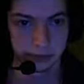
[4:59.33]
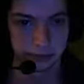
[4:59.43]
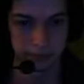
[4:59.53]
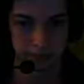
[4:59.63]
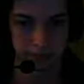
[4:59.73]

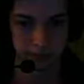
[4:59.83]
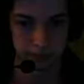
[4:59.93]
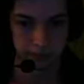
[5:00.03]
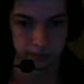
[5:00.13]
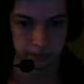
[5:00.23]

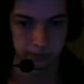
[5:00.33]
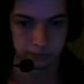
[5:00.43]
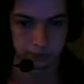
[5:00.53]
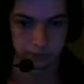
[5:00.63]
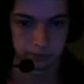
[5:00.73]

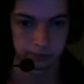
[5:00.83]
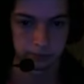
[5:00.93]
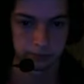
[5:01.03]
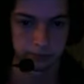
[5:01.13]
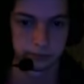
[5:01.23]

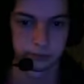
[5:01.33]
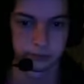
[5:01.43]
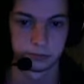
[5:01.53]
(no one is talking)